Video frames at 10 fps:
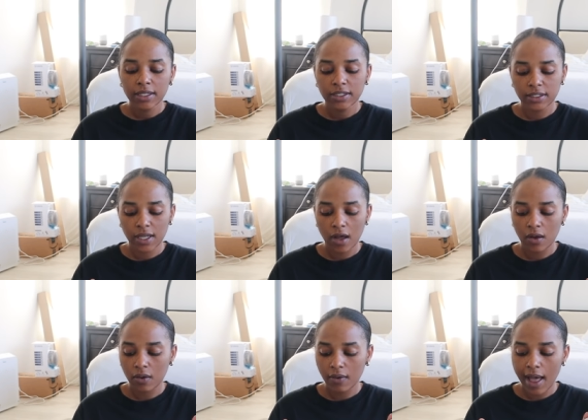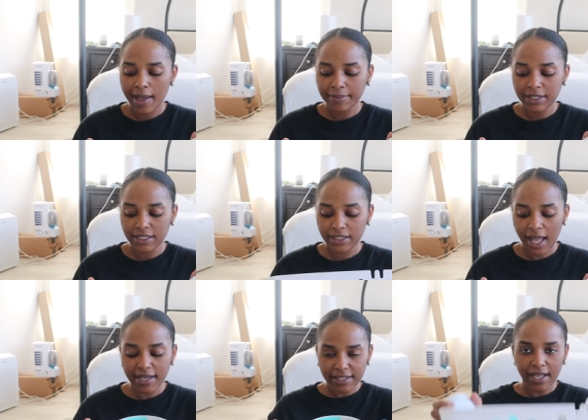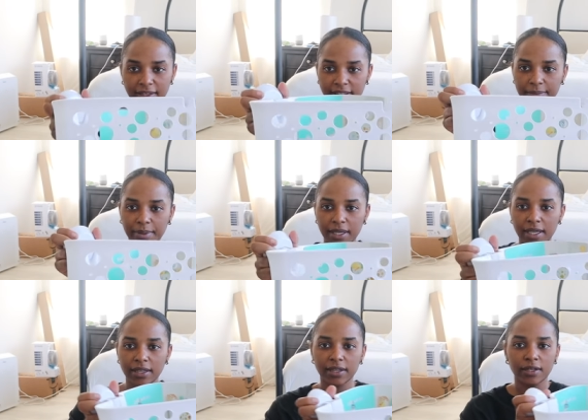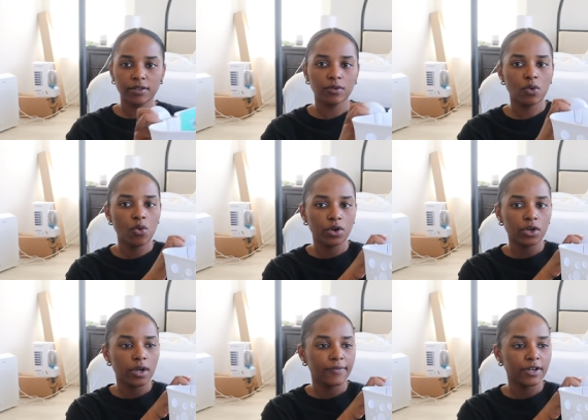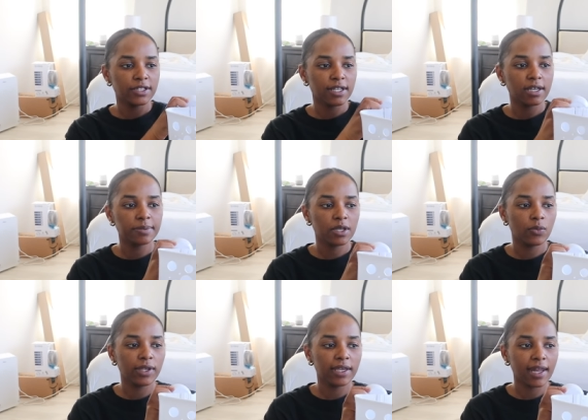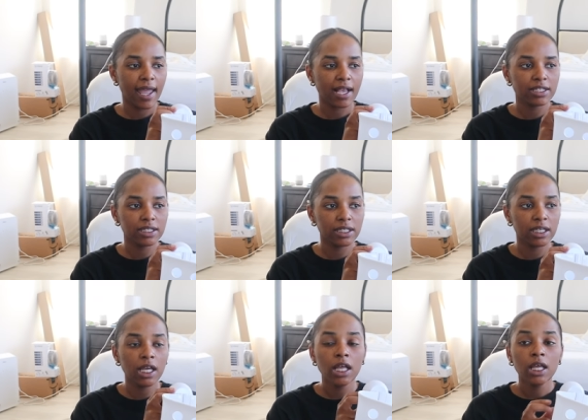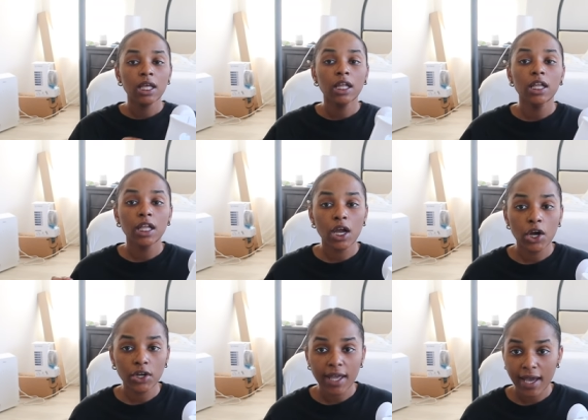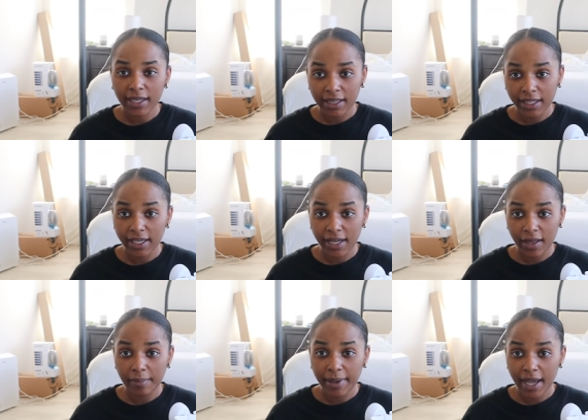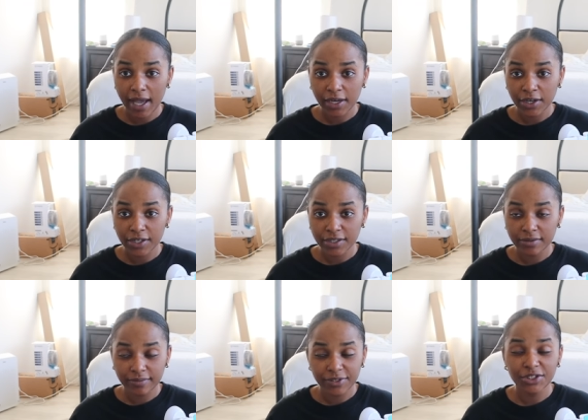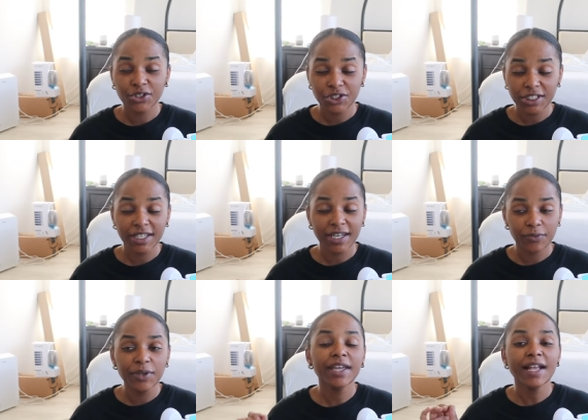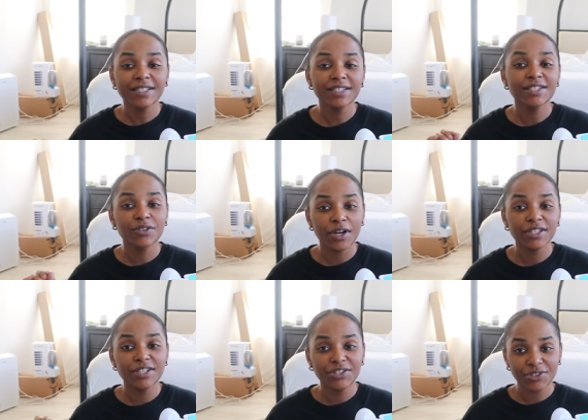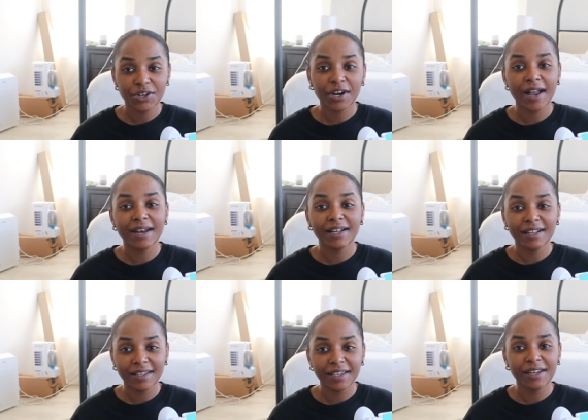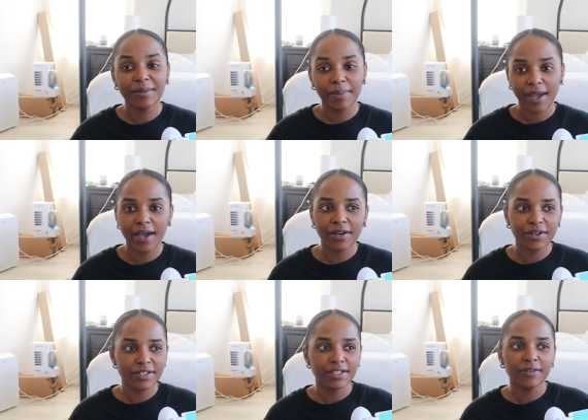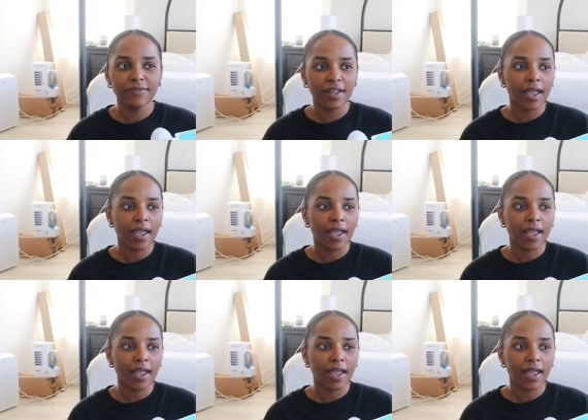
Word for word: So i'm just i just got this to put in the corner of her tub so we can actually learn how to clean up behind her, so she can we can actually start teaching her how to clean up behind herself.